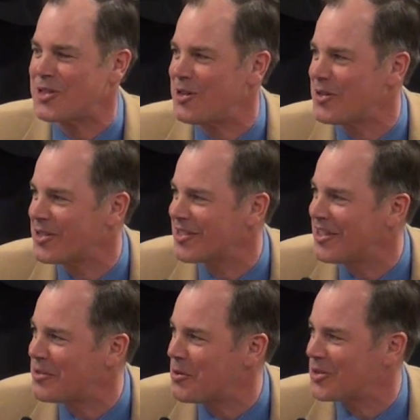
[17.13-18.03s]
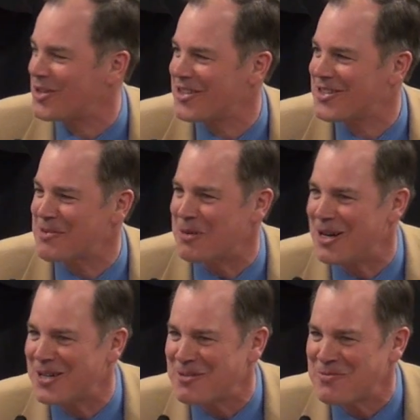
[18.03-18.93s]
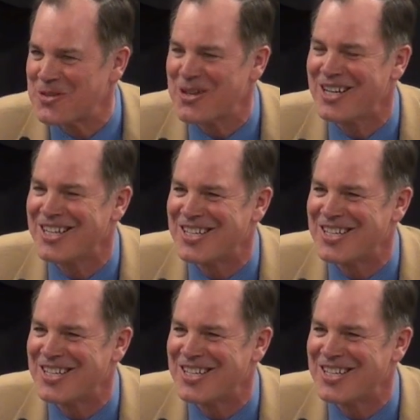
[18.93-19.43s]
seriously twisted some arms,